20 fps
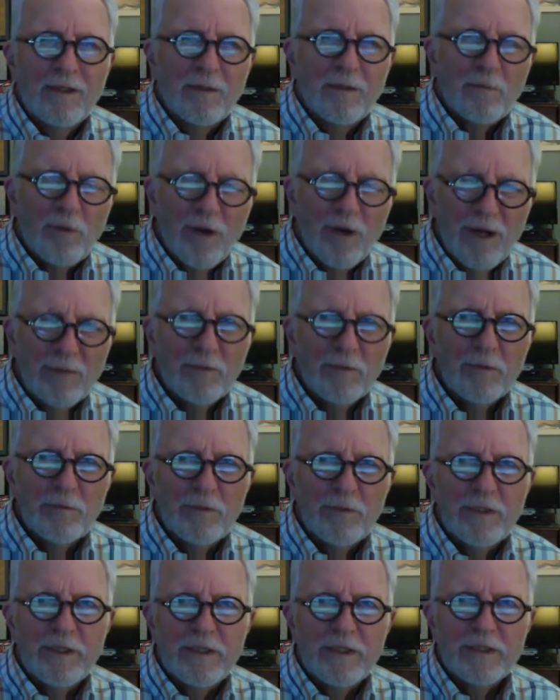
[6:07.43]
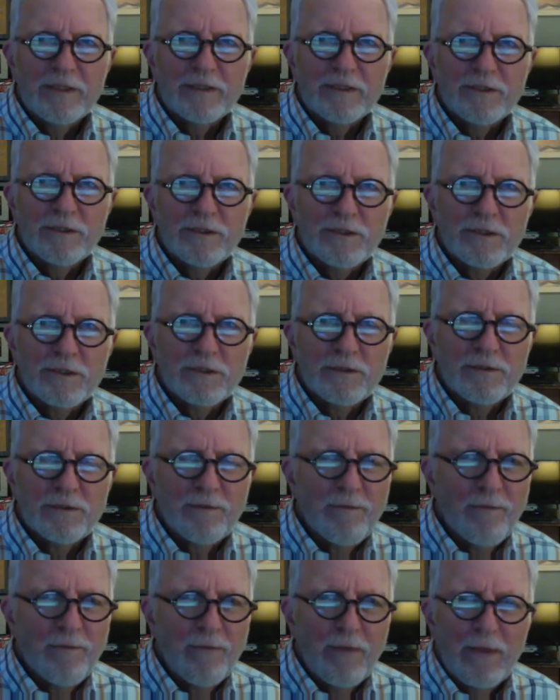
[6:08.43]
Problem is,
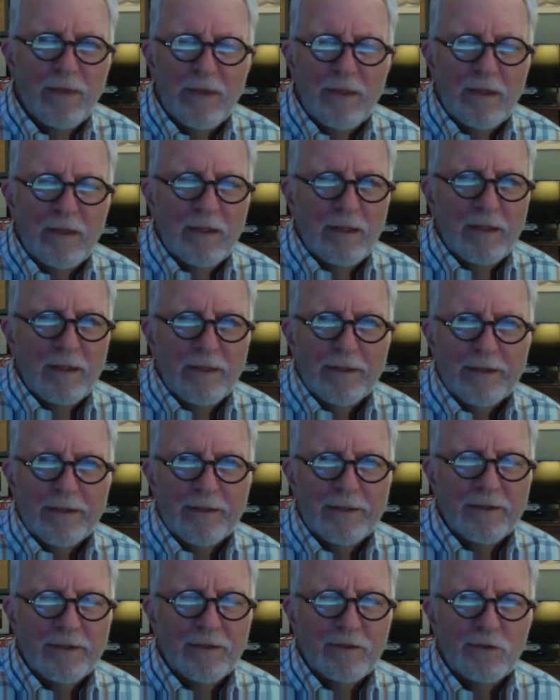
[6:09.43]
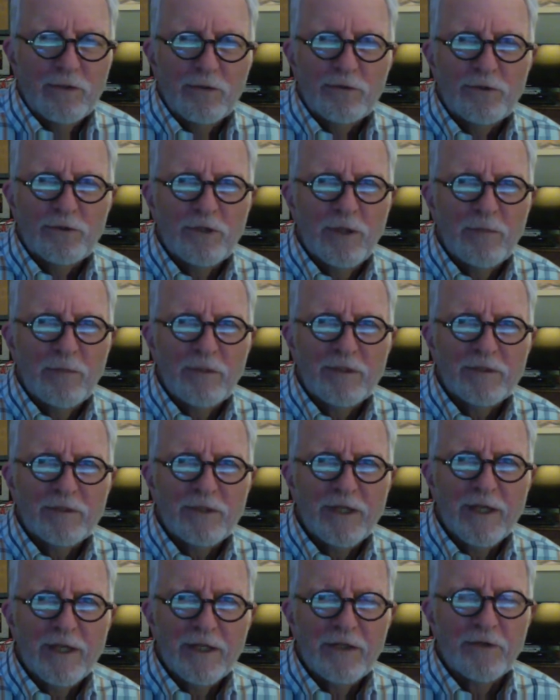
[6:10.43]
I don't know who Jemmy's
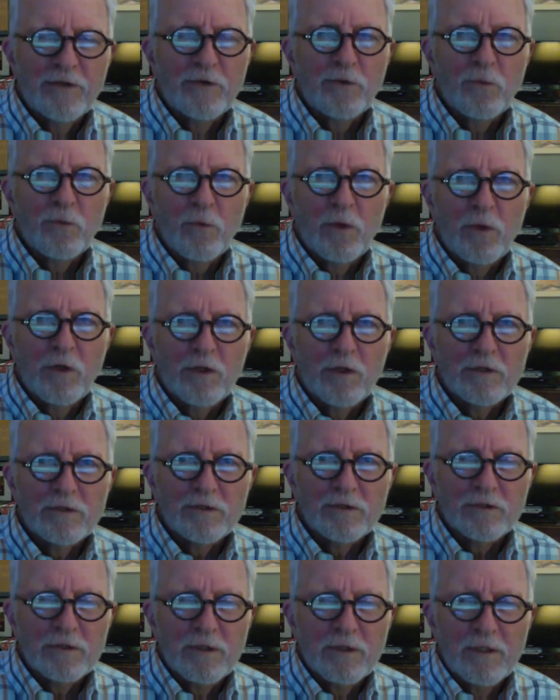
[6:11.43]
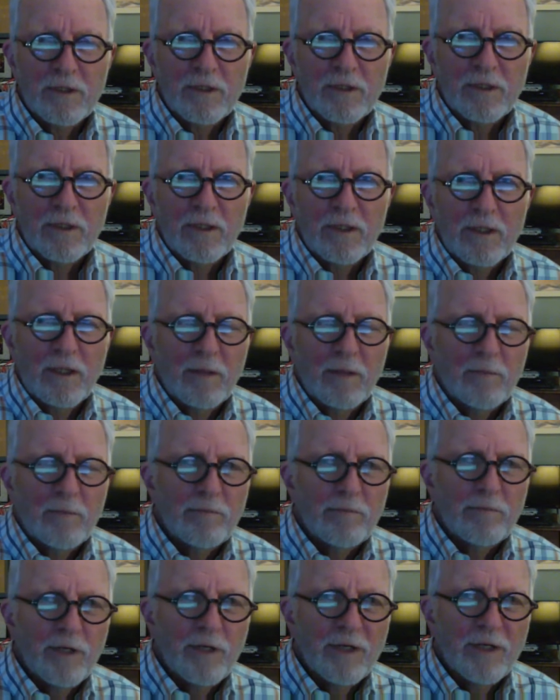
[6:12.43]
editor was,
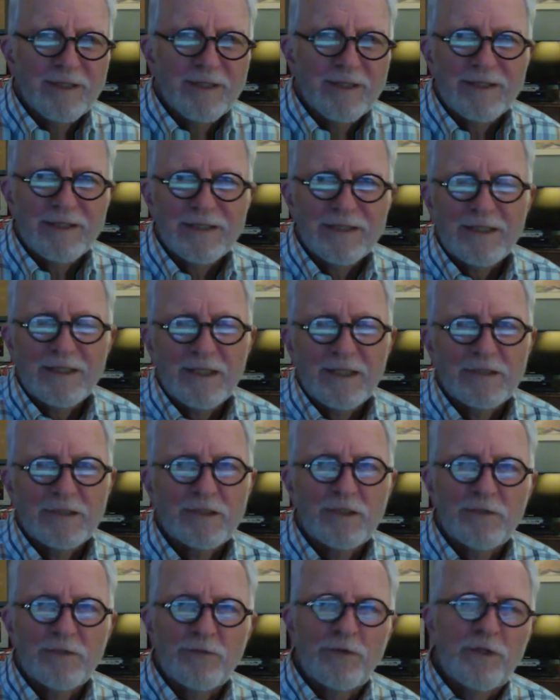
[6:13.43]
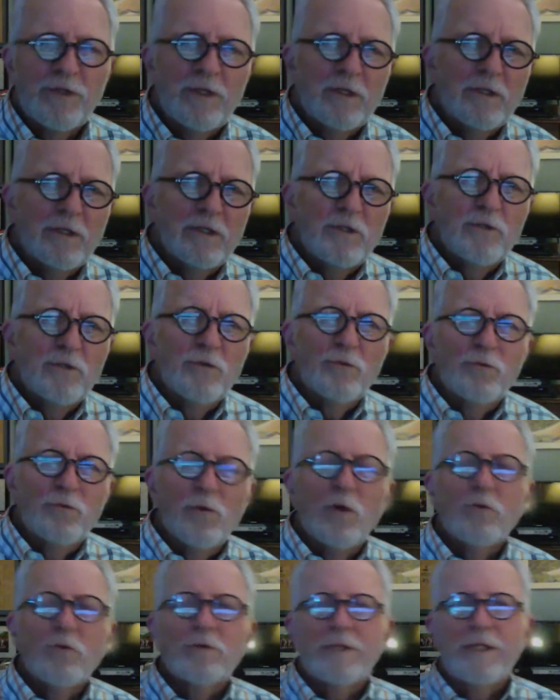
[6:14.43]
but it's as if you
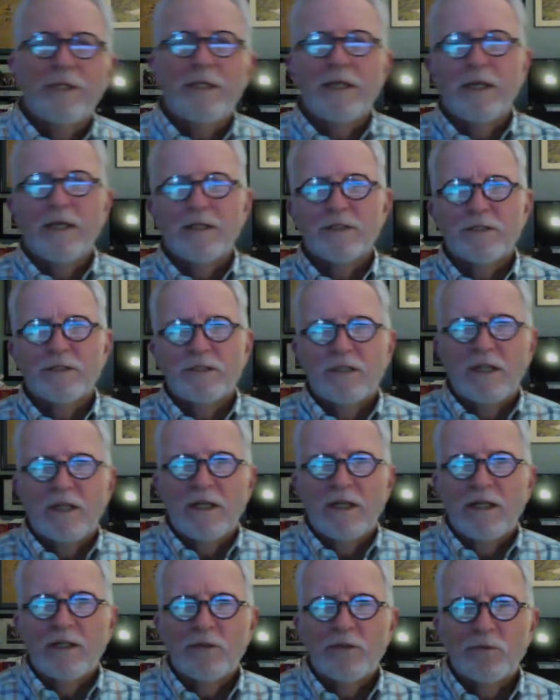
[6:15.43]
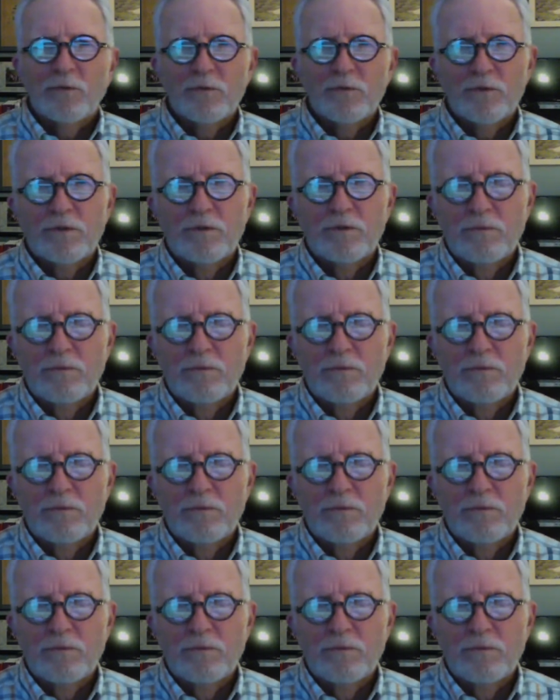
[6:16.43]
wrote the essay, it was